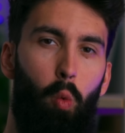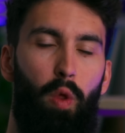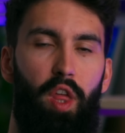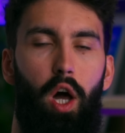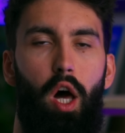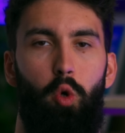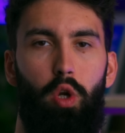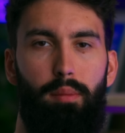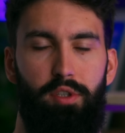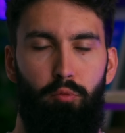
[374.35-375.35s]
with 100
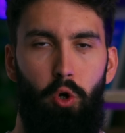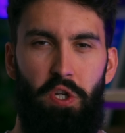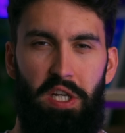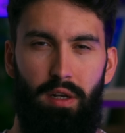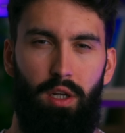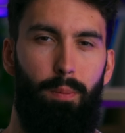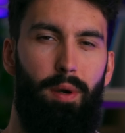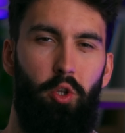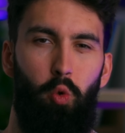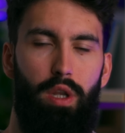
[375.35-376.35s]
grams of protein
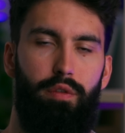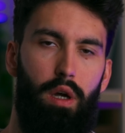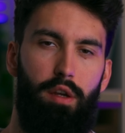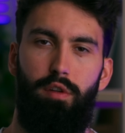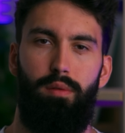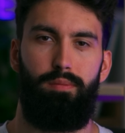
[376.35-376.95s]
compared to 25.